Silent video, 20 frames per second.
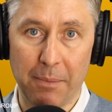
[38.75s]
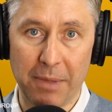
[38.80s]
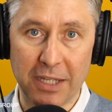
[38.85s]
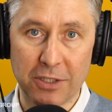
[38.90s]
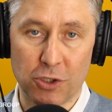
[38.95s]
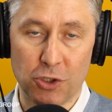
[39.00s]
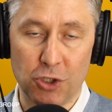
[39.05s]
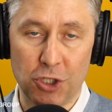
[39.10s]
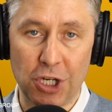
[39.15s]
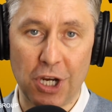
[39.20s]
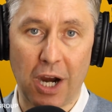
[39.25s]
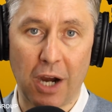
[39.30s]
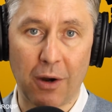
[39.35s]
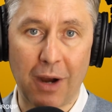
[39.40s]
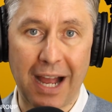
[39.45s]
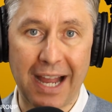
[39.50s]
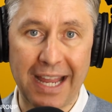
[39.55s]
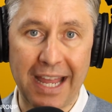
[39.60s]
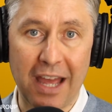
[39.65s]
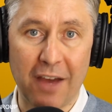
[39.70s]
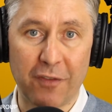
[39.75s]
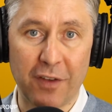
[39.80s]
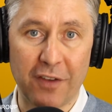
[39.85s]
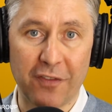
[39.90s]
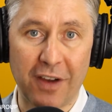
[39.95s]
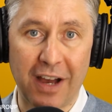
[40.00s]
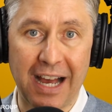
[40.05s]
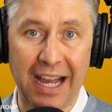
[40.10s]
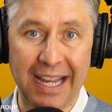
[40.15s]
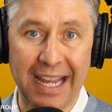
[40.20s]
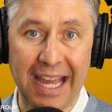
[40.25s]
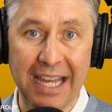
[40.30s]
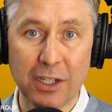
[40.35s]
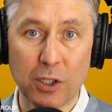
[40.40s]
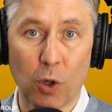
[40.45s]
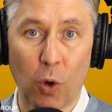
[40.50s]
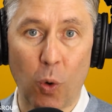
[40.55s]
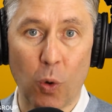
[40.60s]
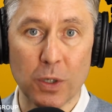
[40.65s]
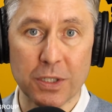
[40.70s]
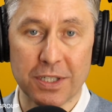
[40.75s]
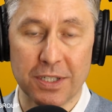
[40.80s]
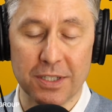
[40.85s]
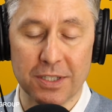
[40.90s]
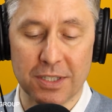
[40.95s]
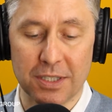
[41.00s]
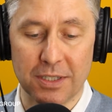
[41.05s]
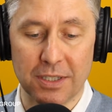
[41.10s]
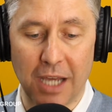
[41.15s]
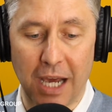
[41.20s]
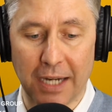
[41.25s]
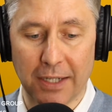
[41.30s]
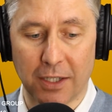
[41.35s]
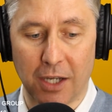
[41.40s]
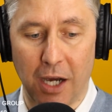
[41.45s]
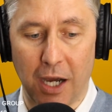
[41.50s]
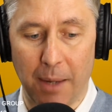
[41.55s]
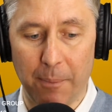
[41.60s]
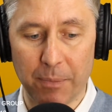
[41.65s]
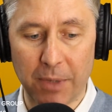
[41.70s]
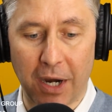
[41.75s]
That's G R I F F I N courses.com.